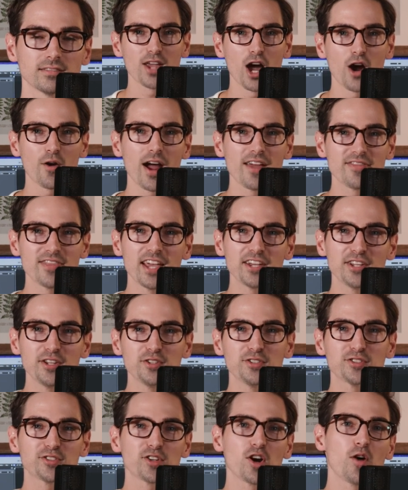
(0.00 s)
All right, thank
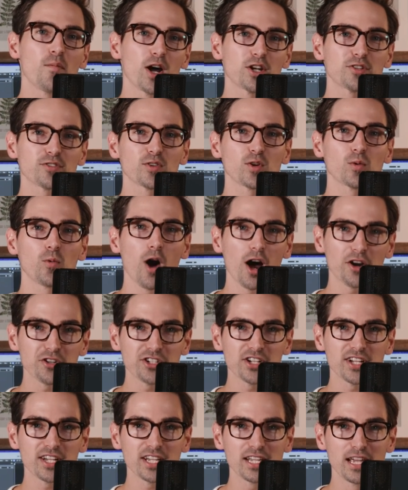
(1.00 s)
you so much for
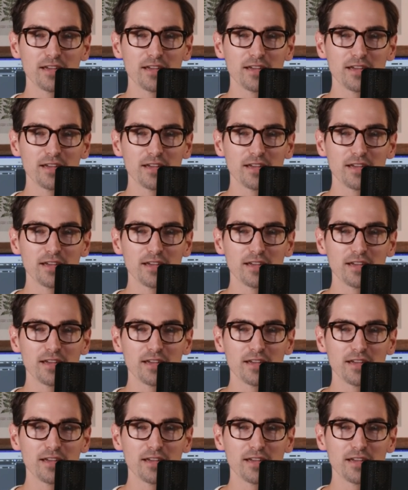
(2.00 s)
watching.